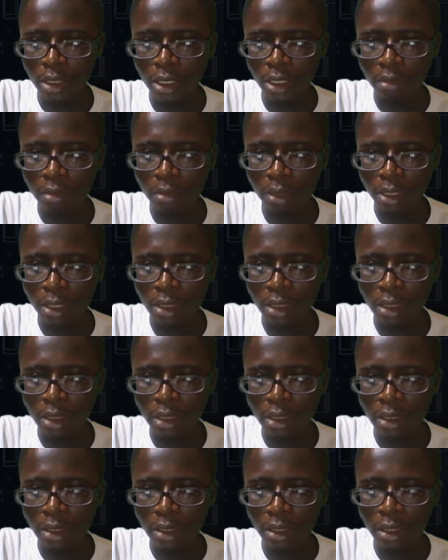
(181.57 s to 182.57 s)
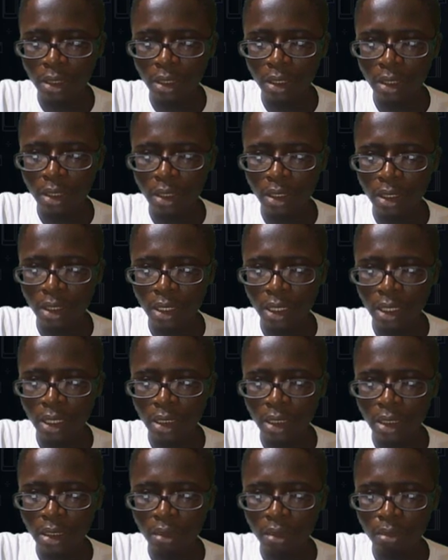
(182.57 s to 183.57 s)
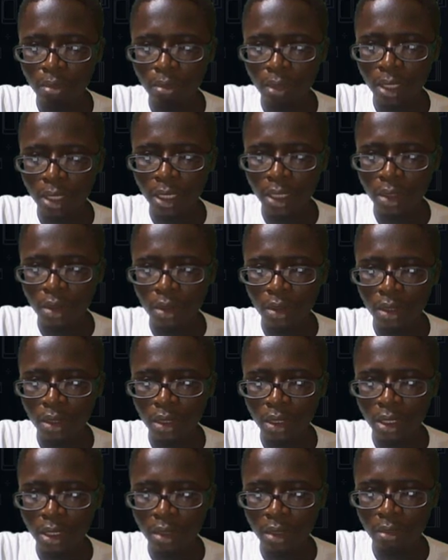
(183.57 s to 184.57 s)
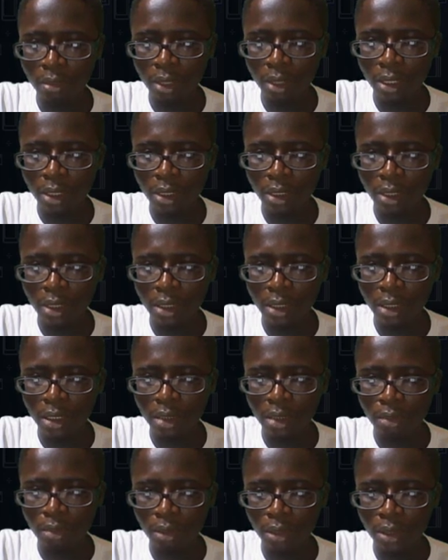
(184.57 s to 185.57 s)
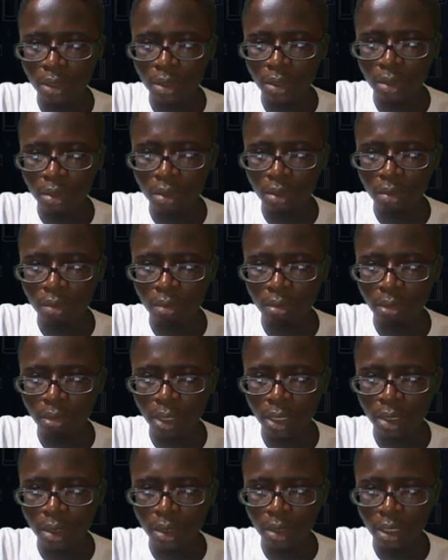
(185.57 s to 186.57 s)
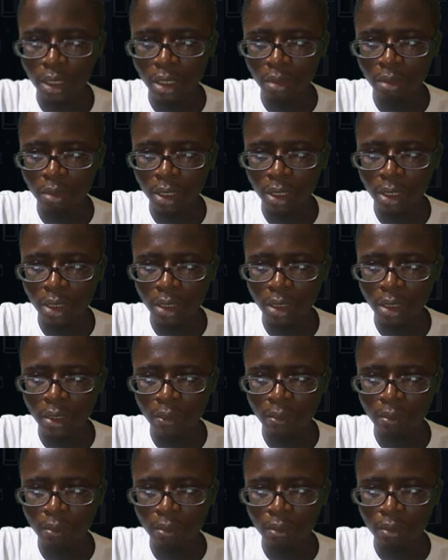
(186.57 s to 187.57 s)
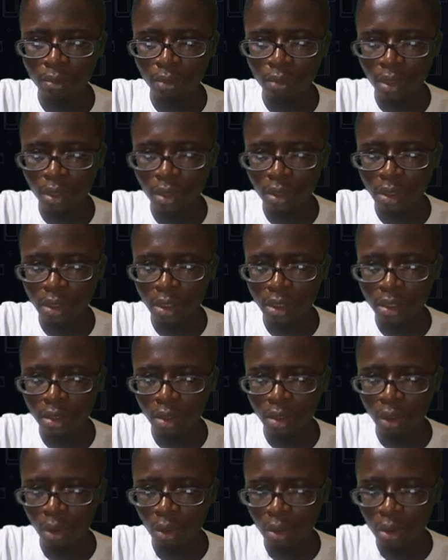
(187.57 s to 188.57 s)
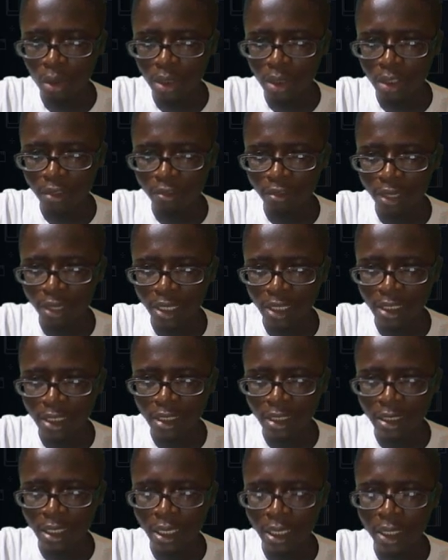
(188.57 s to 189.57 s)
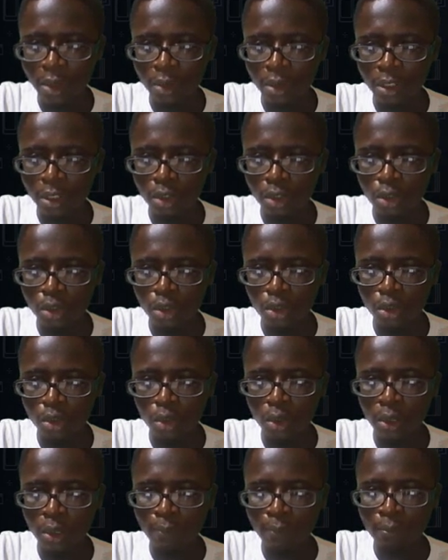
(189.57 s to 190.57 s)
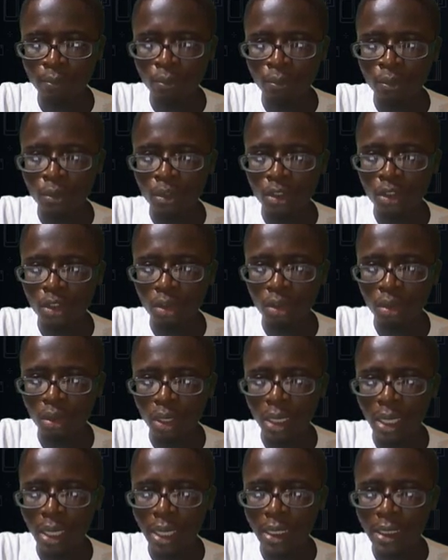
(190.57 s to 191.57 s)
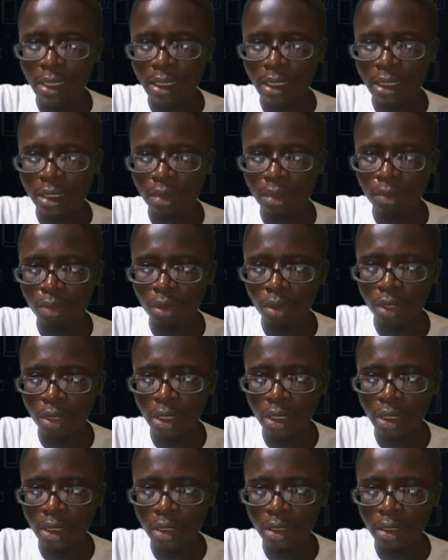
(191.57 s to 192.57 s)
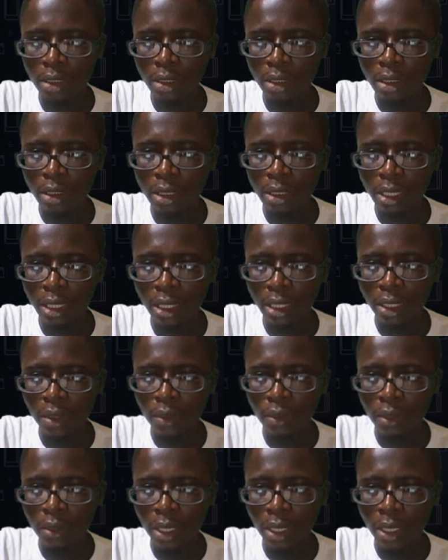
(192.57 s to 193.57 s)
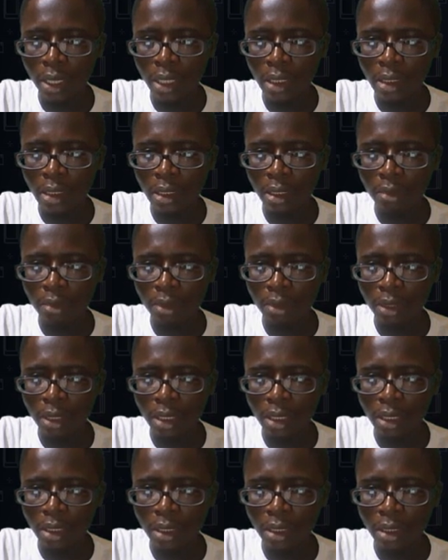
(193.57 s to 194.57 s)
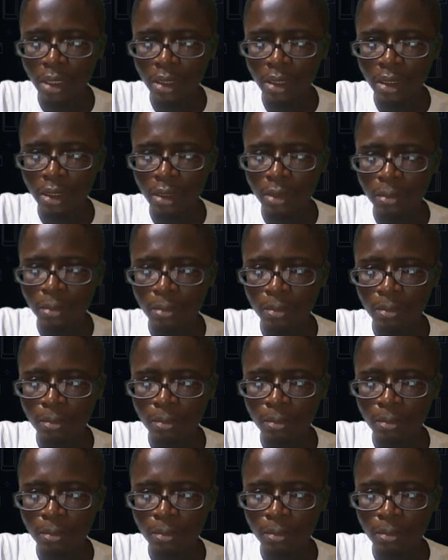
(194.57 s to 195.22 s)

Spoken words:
segment, and this is minor segment, this portion, minor segment, because this chord divides the cycle into two. So at this point, this angle here is same thing as this.